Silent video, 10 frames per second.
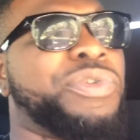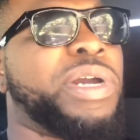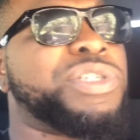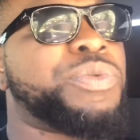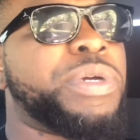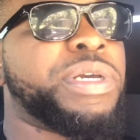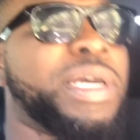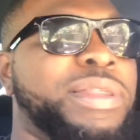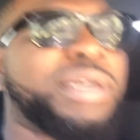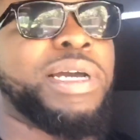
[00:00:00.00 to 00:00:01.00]
graduate?
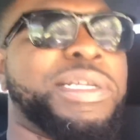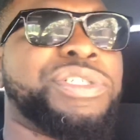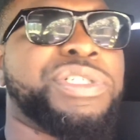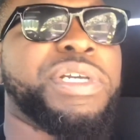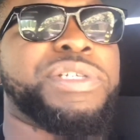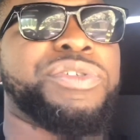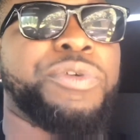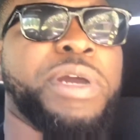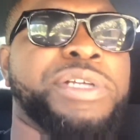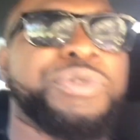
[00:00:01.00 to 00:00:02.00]
I think I just
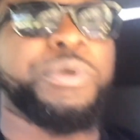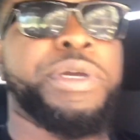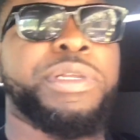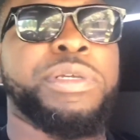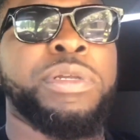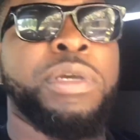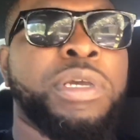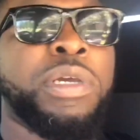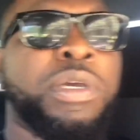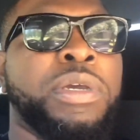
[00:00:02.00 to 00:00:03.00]
graduated
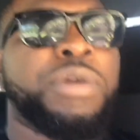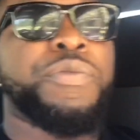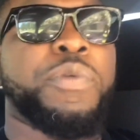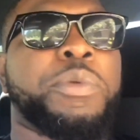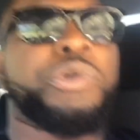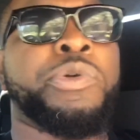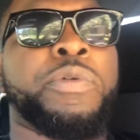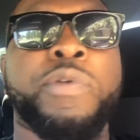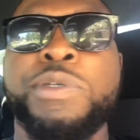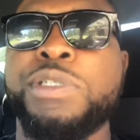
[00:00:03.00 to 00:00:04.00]
from the
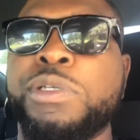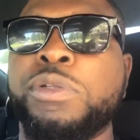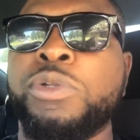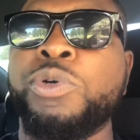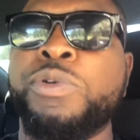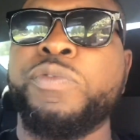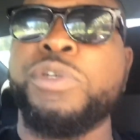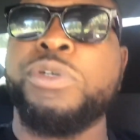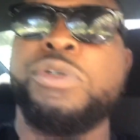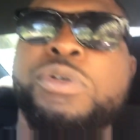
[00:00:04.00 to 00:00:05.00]
University of
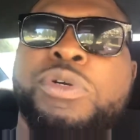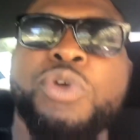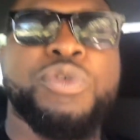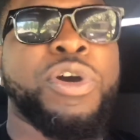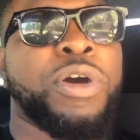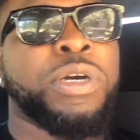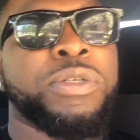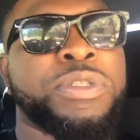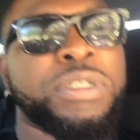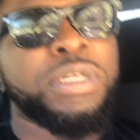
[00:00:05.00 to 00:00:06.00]
Louisville, go
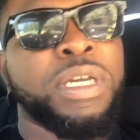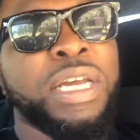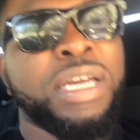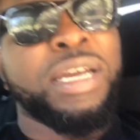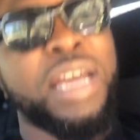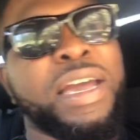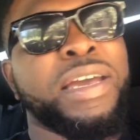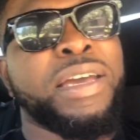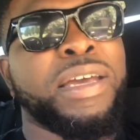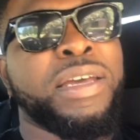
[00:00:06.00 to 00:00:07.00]
Cards,
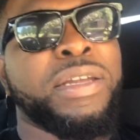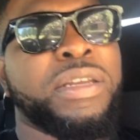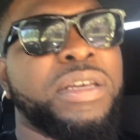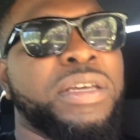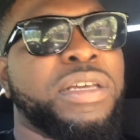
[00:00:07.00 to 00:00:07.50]
and